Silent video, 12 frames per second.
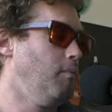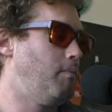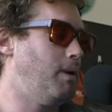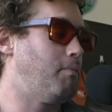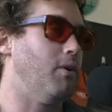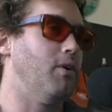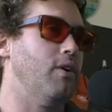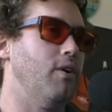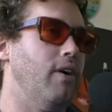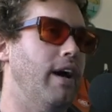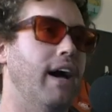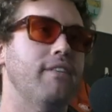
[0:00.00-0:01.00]
People
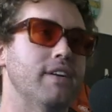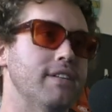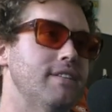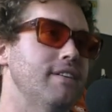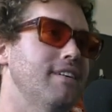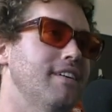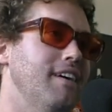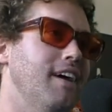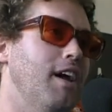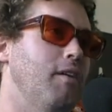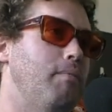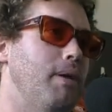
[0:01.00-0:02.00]
who haven't
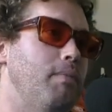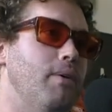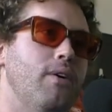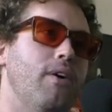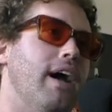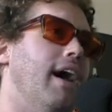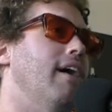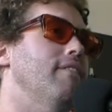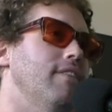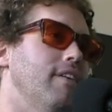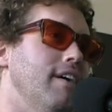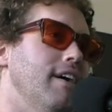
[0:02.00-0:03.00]
and people who
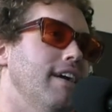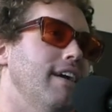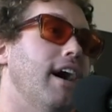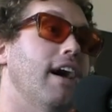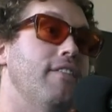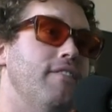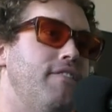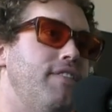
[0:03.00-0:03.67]
have gotten